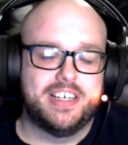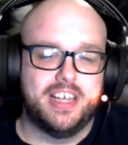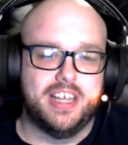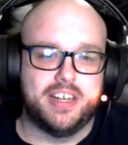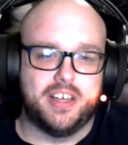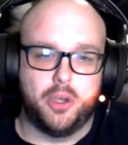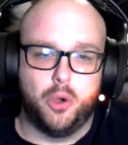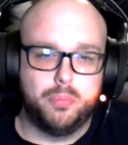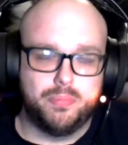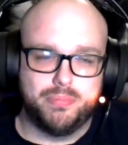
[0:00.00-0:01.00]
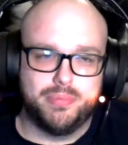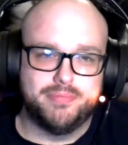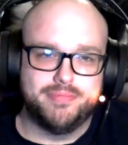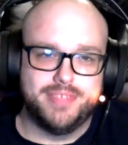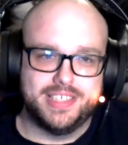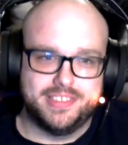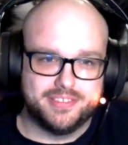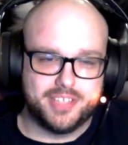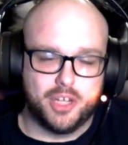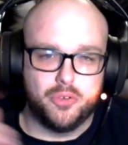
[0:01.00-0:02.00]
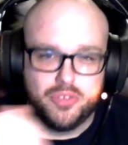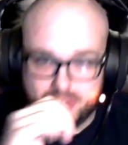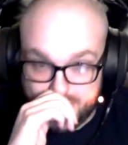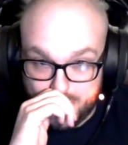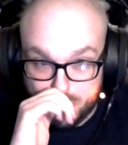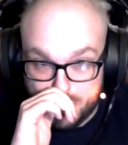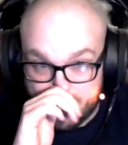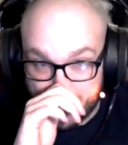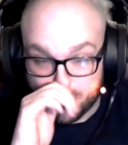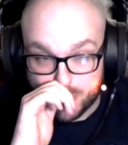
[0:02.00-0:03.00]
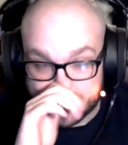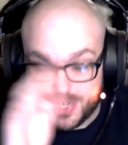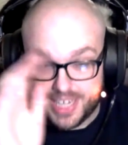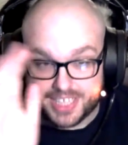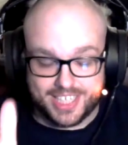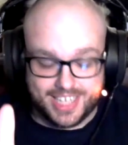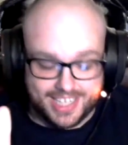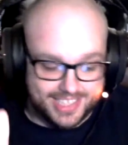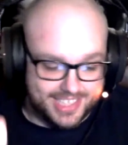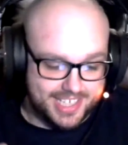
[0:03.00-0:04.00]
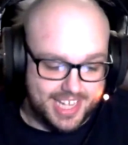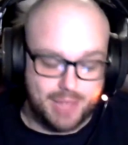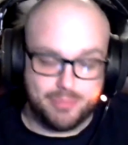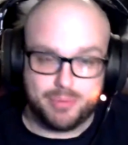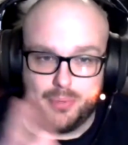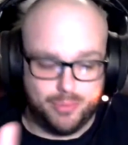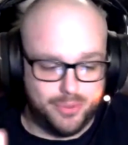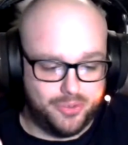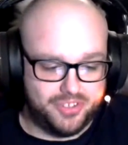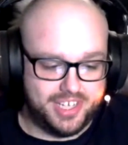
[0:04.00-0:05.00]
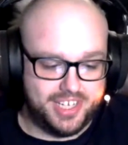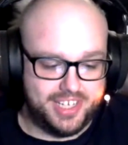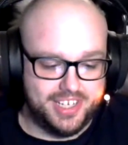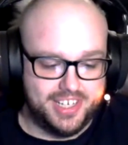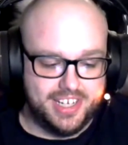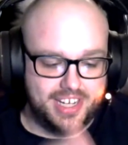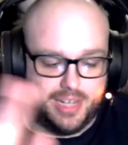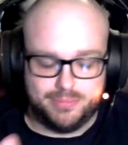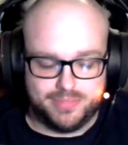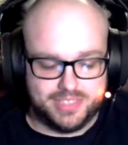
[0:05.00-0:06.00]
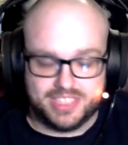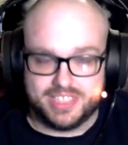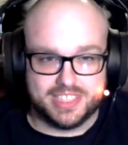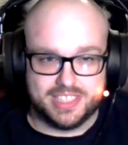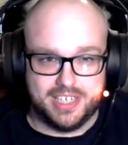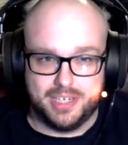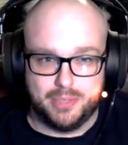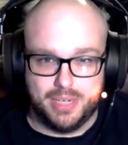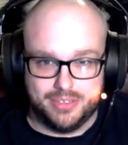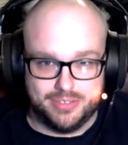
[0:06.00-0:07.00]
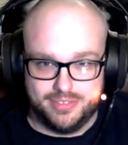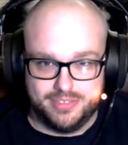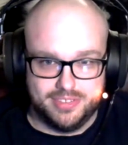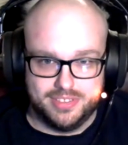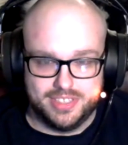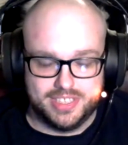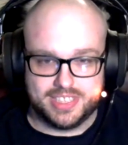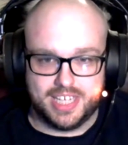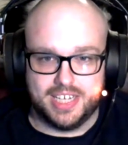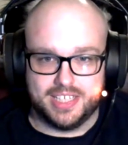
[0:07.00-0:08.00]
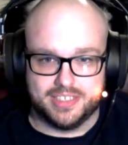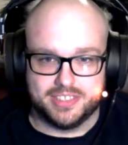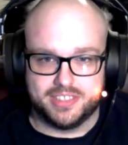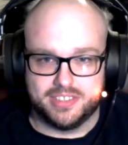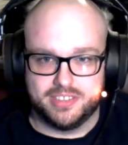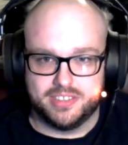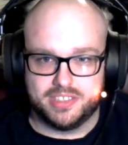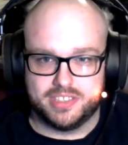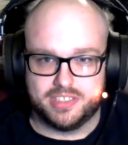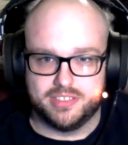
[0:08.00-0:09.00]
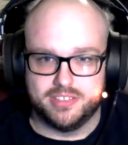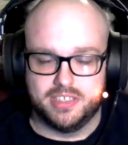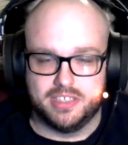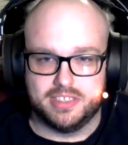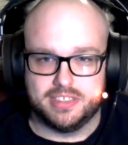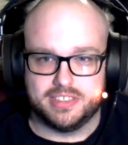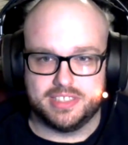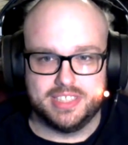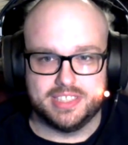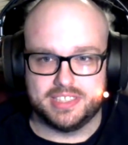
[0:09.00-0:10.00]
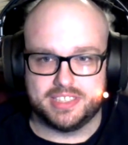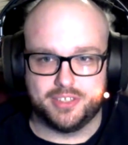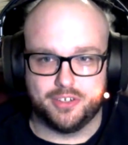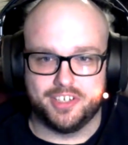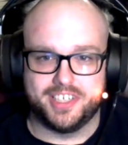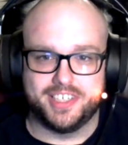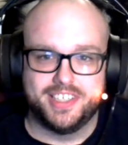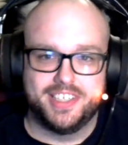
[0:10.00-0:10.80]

and I hope it goes a little bit better once we actually get into the games, but we'll see. I'm just excited about just getting this season started.